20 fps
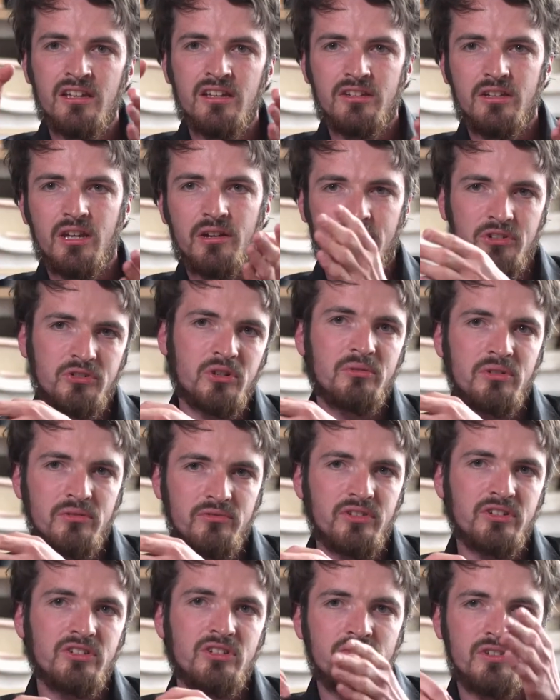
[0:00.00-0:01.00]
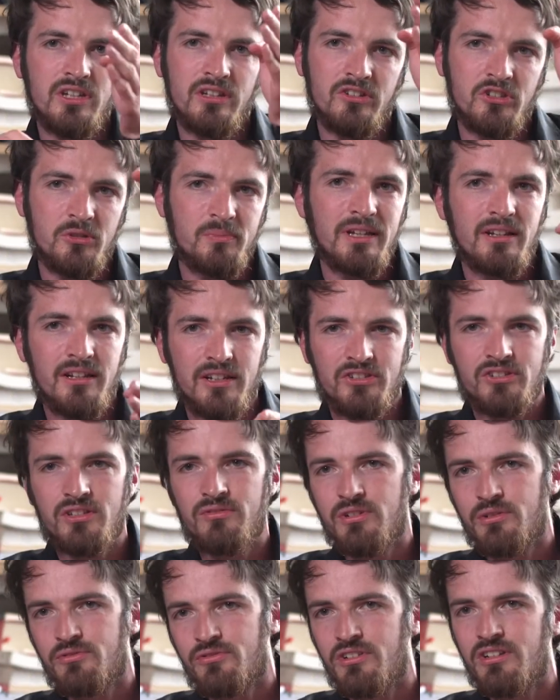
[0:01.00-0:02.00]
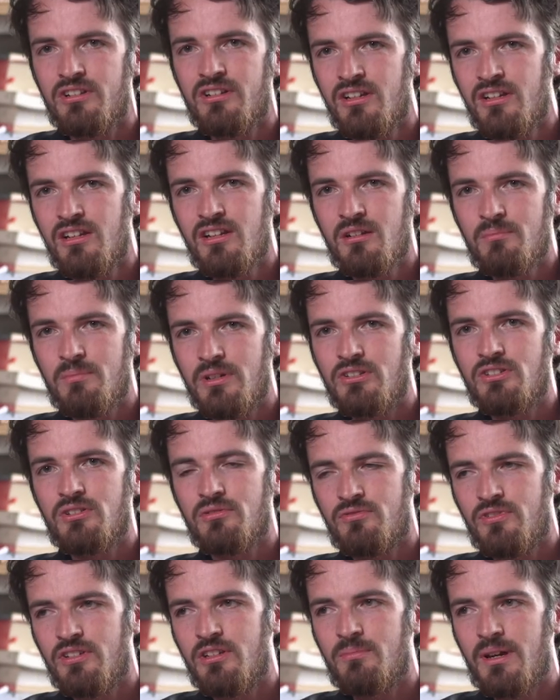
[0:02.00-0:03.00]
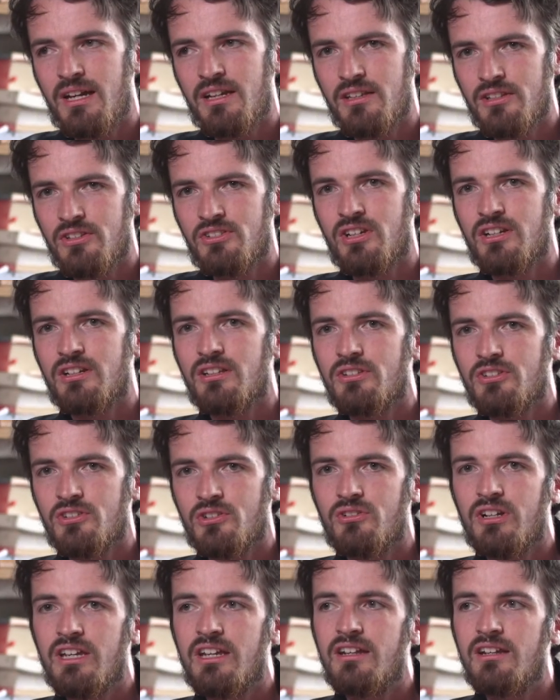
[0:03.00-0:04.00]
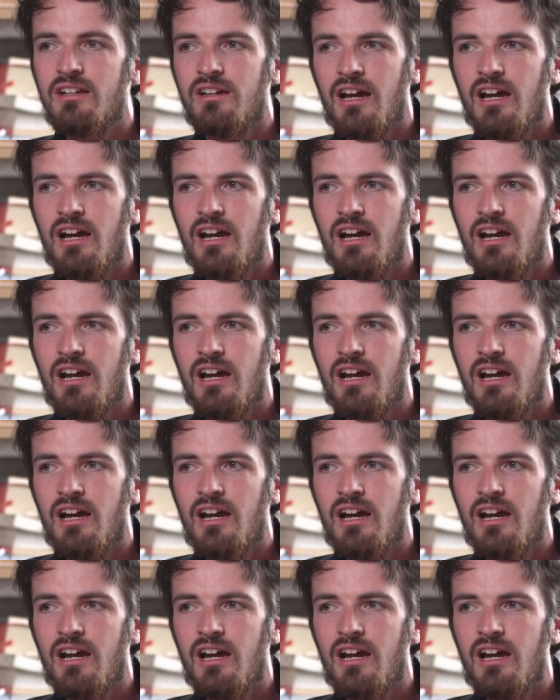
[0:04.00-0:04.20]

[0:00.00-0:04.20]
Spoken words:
you have the script in front of you, there's a big list of different bits of feedback at the side of the screen,